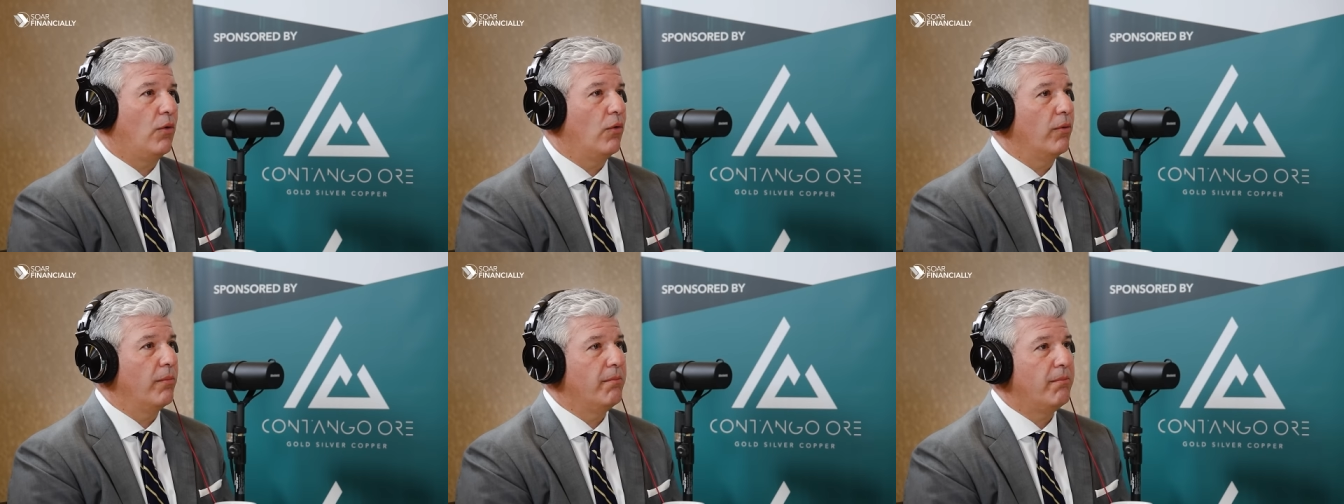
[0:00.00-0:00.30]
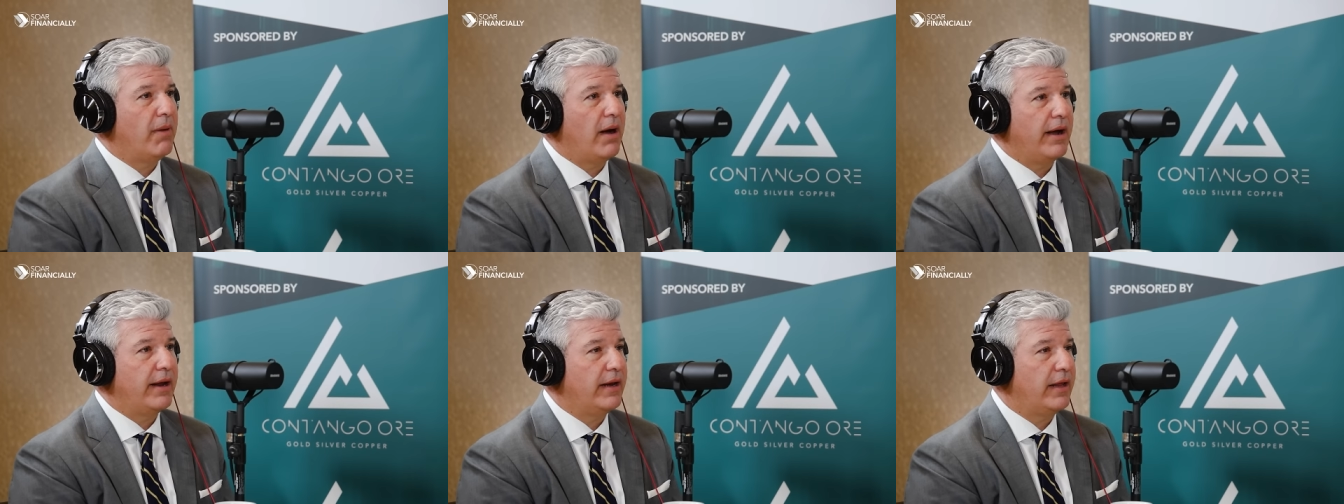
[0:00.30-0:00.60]
or
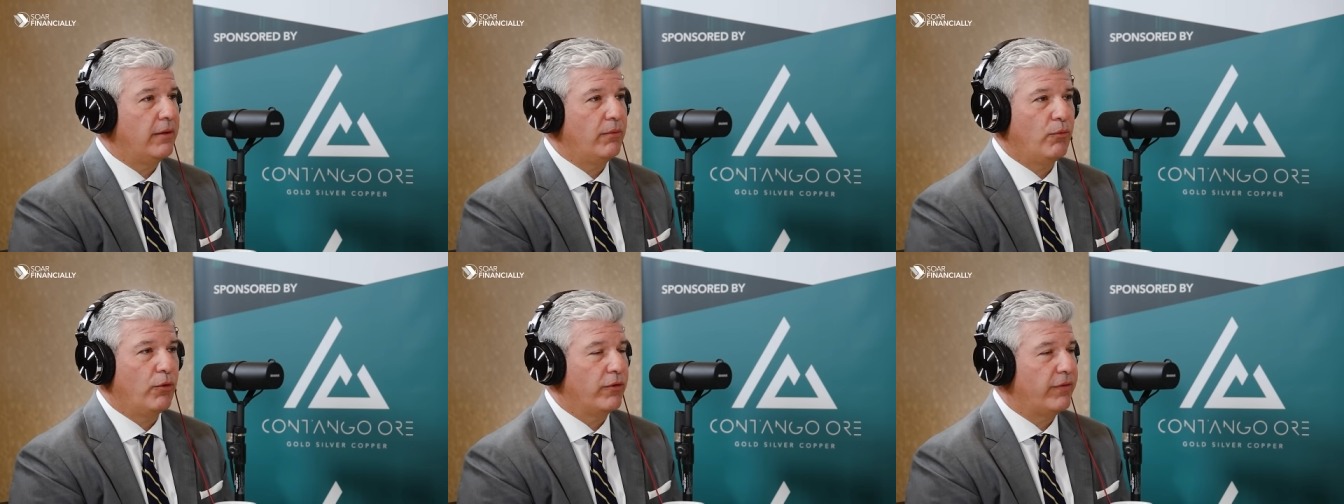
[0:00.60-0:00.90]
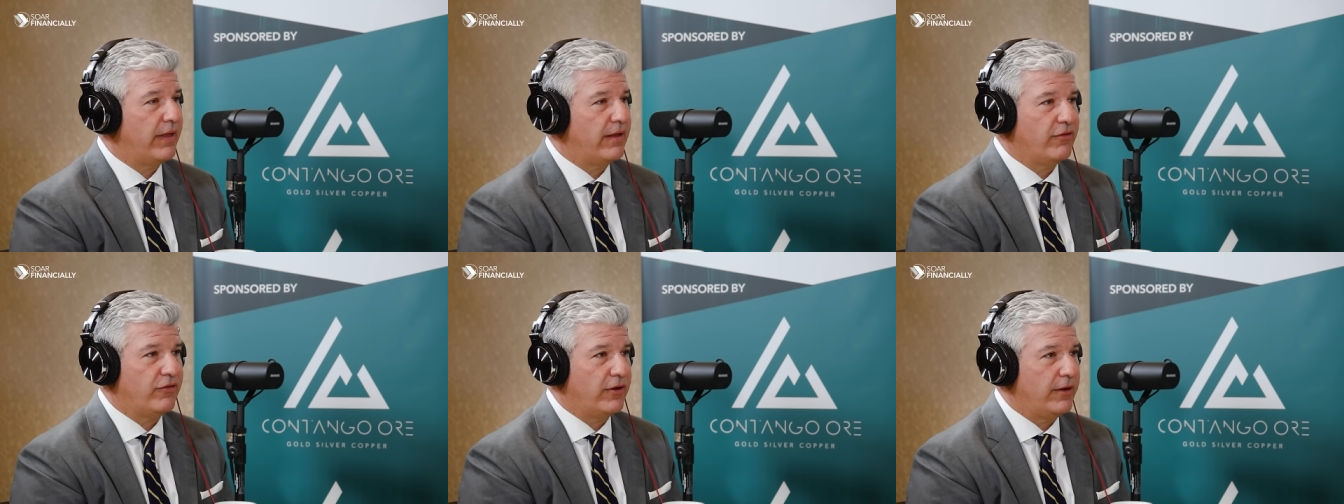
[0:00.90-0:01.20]
mining where
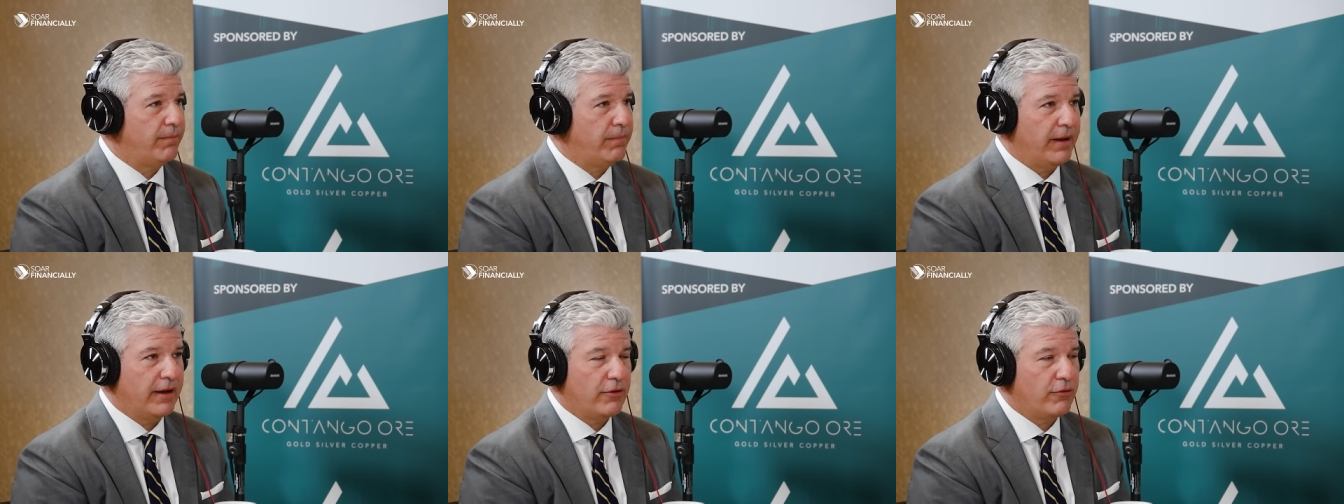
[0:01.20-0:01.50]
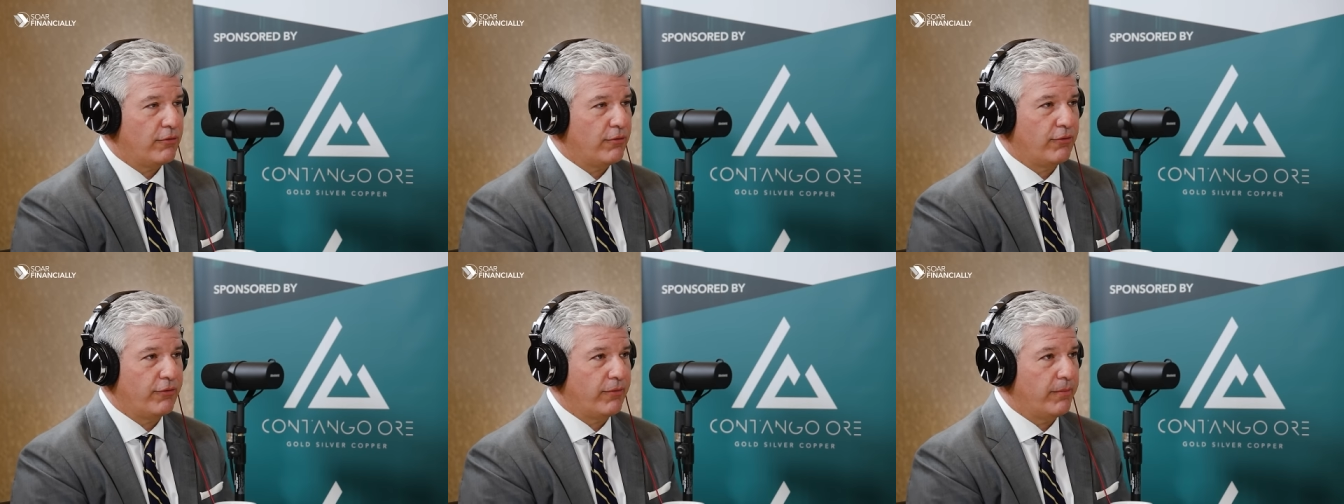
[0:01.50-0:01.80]
they see
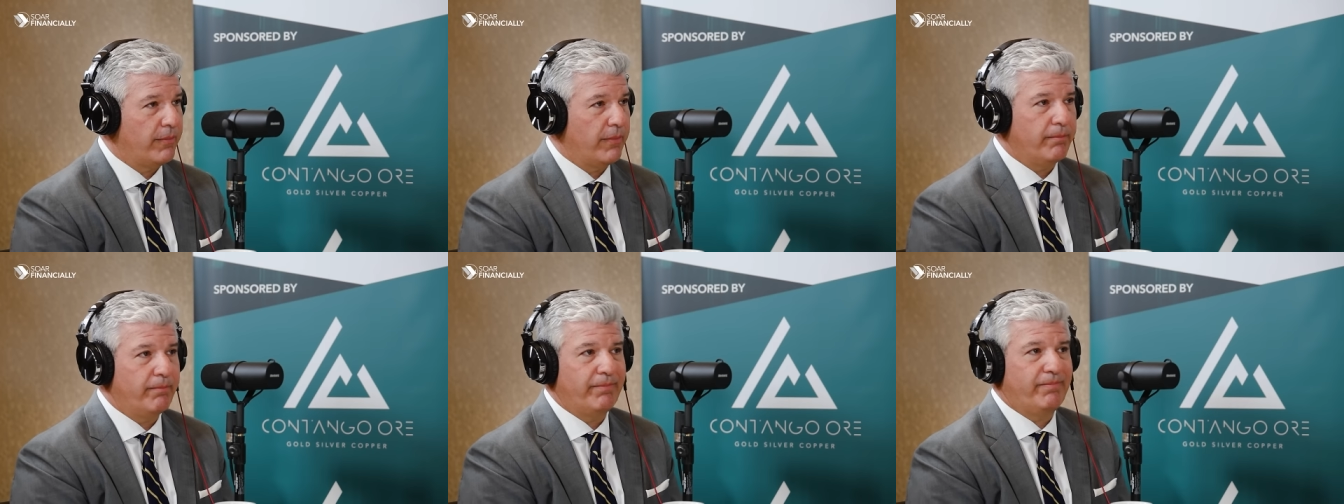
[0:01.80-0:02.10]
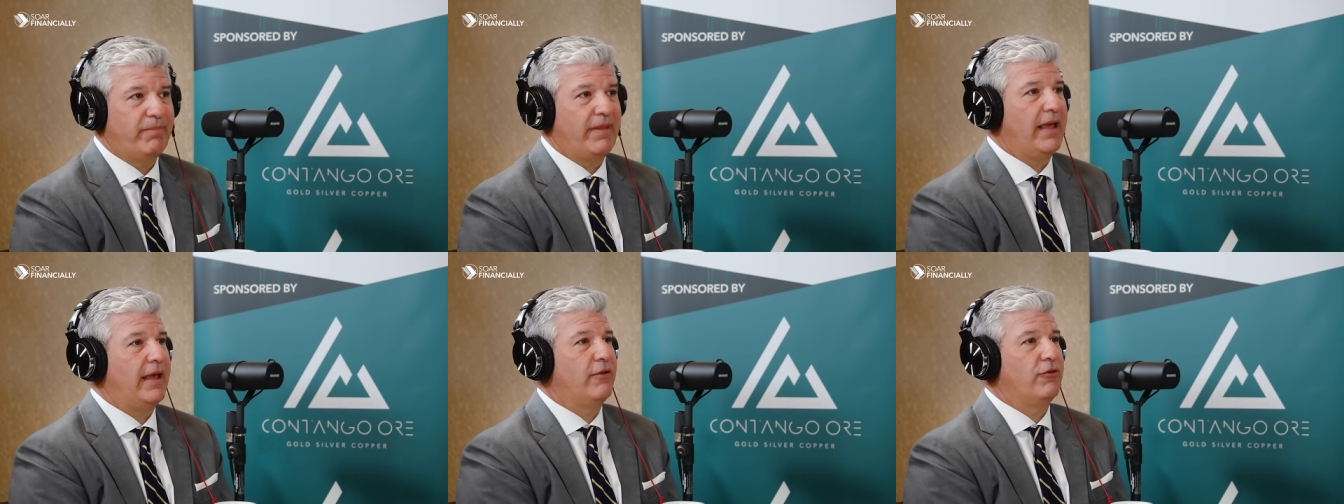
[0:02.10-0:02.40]
pictures from
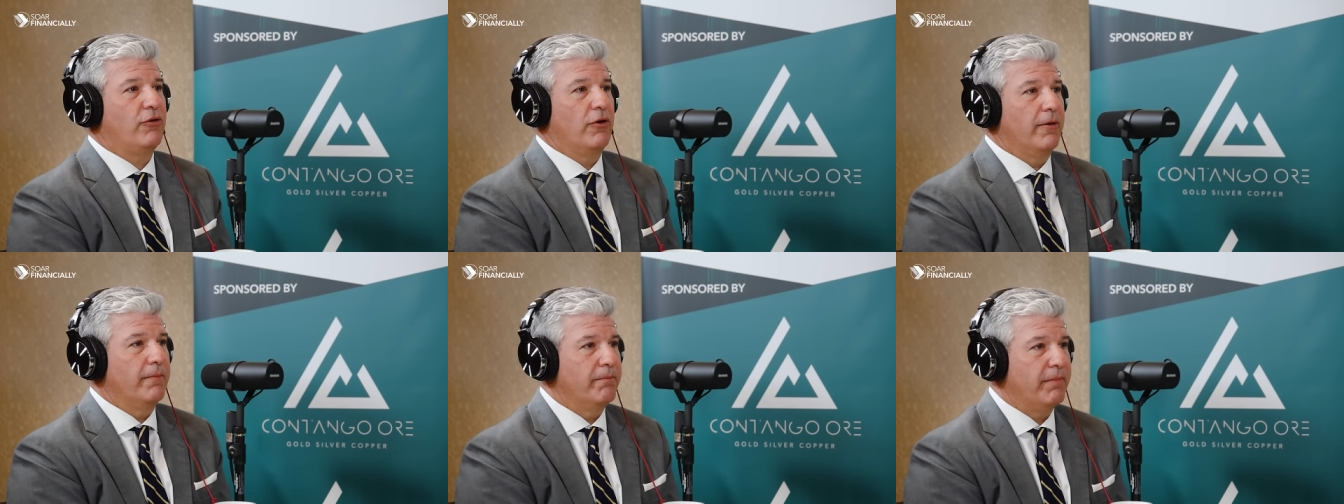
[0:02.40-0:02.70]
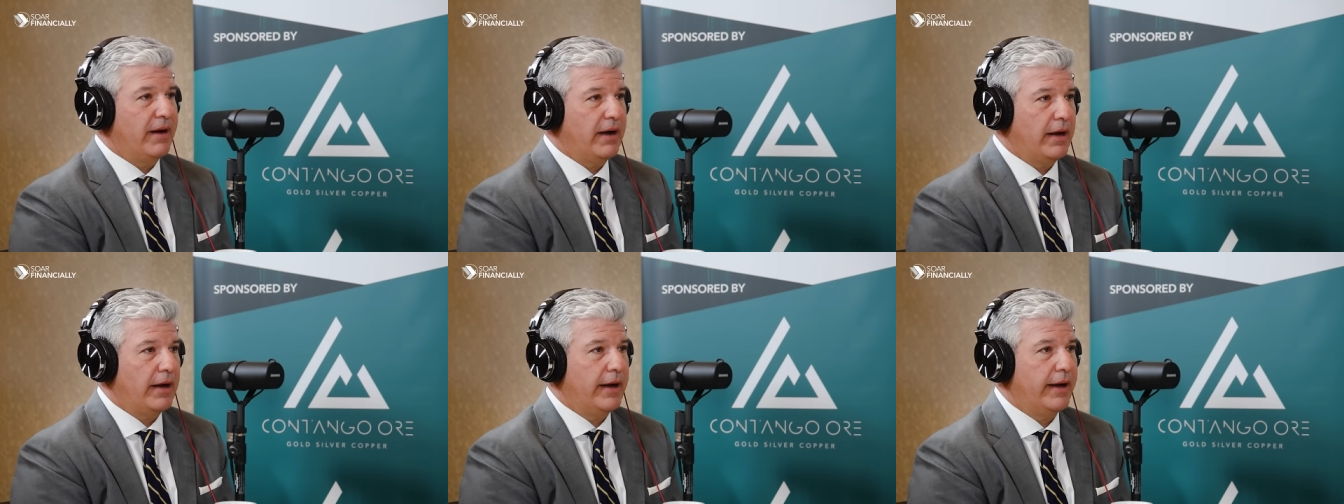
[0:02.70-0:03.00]
days gone
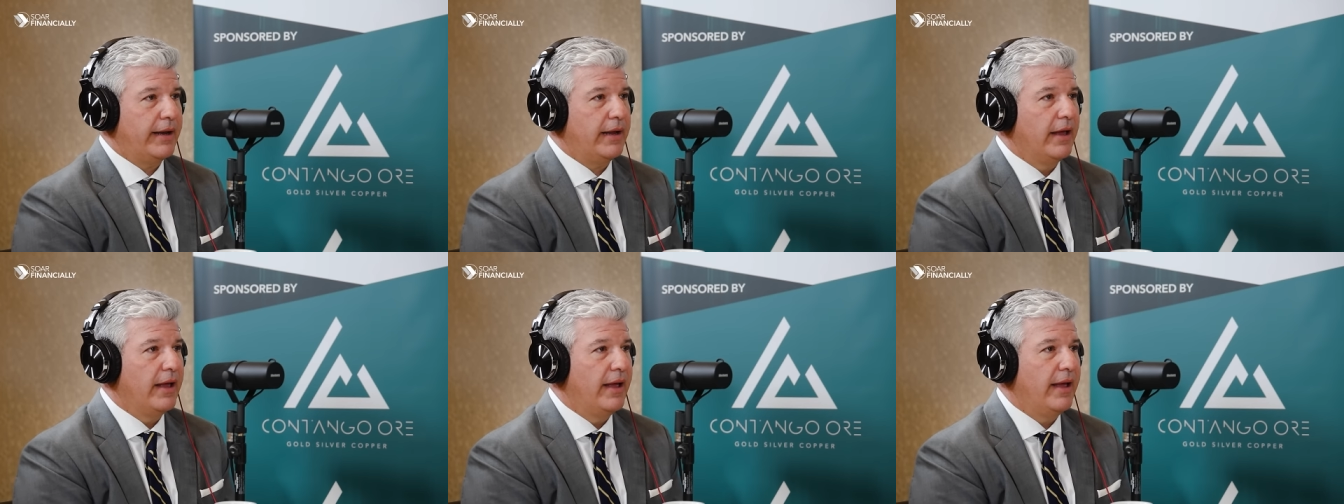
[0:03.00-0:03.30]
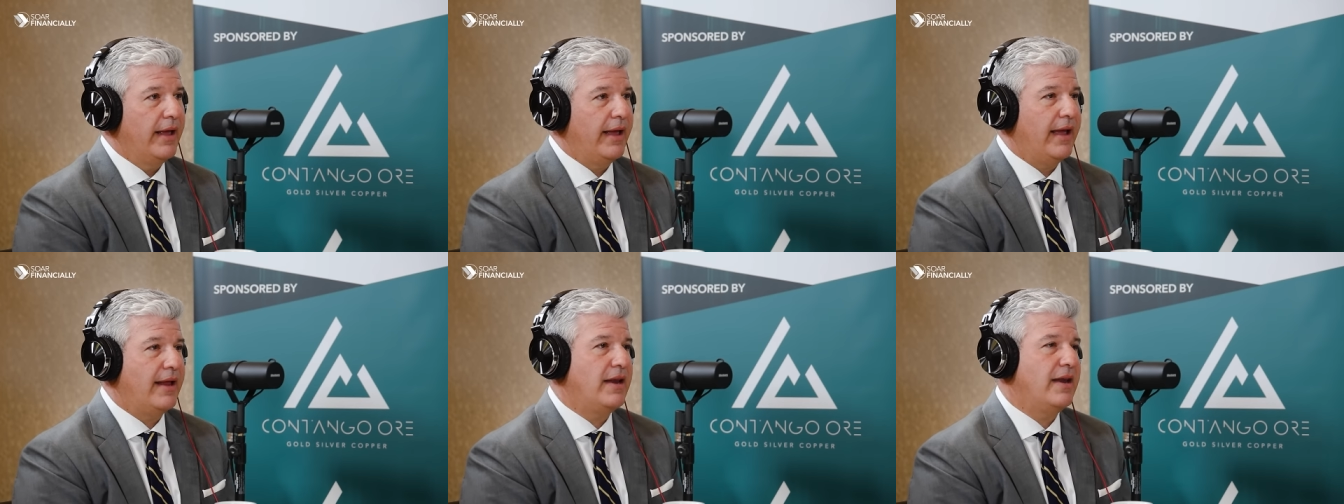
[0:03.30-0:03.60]
by,
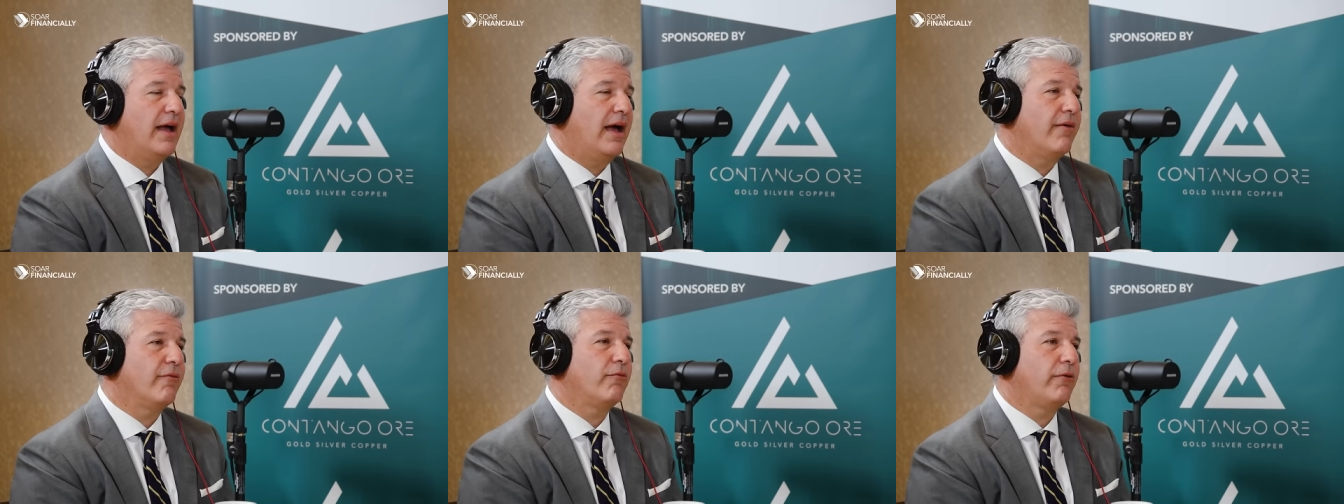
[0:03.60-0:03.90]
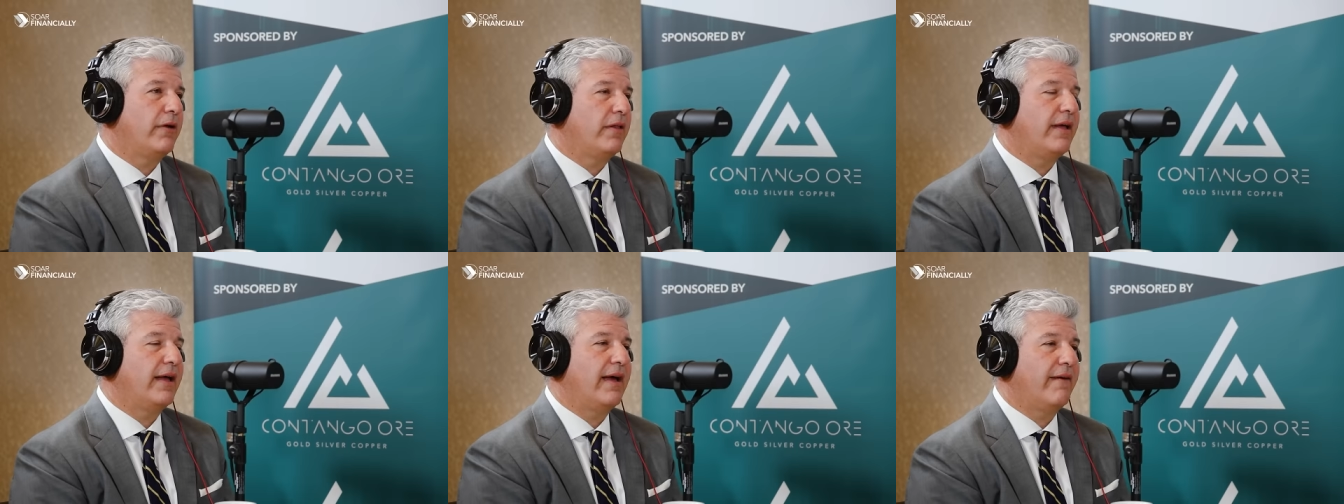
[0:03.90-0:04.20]
and not
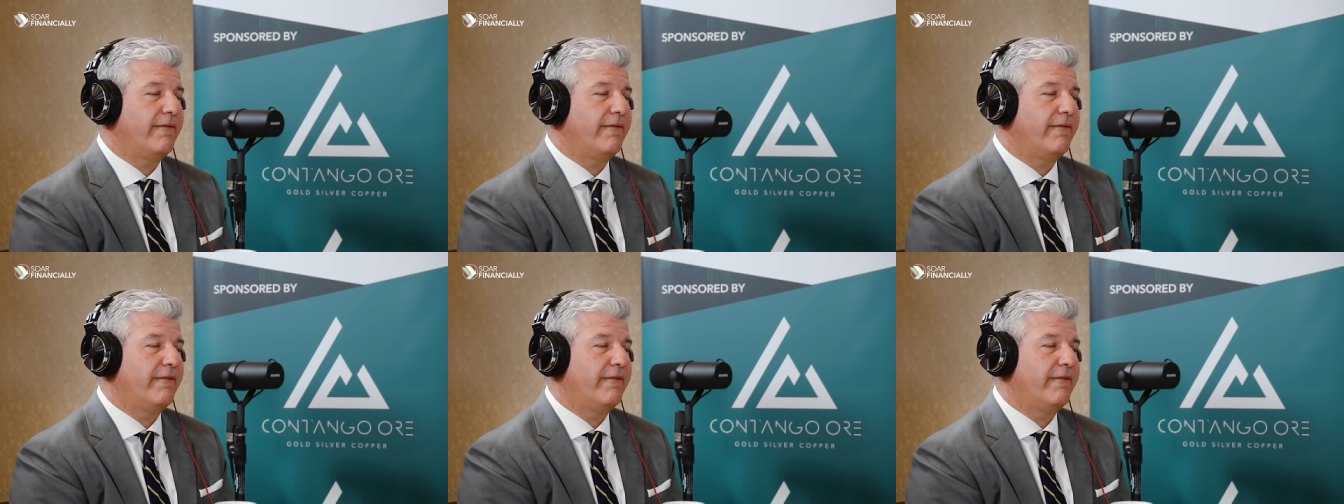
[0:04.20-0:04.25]
really